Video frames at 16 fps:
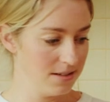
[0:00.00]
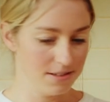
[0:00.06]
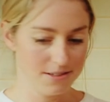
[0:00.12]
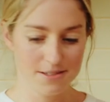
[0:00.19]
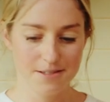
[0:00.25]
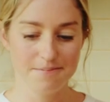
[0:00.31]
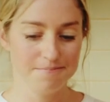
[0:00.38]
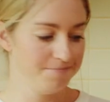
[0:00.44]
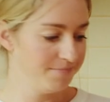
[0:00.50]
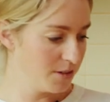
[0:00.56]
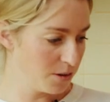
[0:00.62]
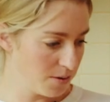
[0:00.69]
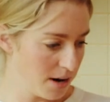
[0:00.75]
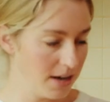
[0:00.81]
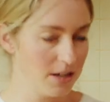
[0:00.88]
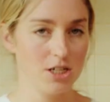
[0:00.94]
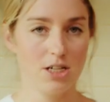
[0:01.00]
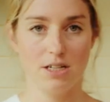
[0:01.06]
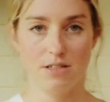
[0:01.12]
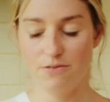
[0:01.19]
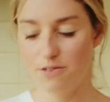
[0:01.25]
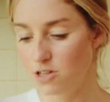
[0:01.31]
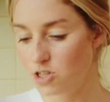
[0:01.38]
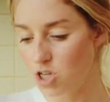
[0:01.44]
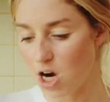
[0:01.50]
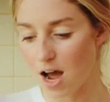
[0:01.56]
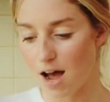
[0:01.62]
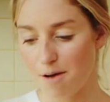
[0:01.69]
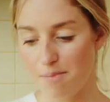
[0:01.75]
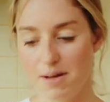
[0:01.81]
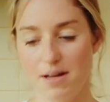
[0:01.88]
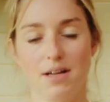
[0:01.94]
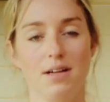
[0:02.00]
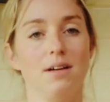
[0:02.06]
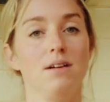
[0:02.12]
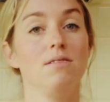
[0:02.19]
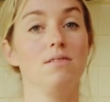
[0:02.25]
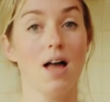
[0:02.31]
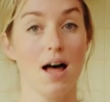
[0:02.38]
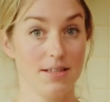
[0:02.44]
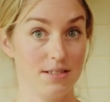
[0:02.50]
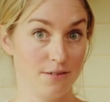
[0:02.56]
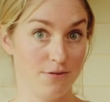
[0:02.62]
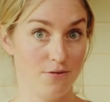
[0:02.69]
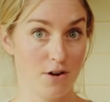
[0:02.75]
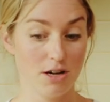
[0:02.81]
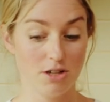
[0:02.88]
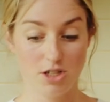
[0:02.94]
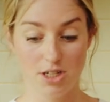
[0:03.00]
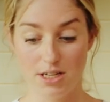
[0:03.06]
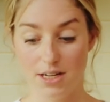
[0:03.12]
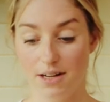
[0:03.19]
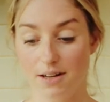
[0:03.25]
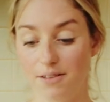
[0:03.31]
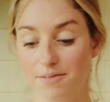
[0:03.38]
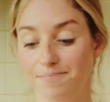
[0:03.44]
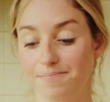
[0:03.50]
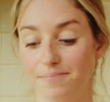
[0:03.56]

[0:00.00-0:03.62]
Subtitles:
it's the right cheese for the job, lots of fresh dill,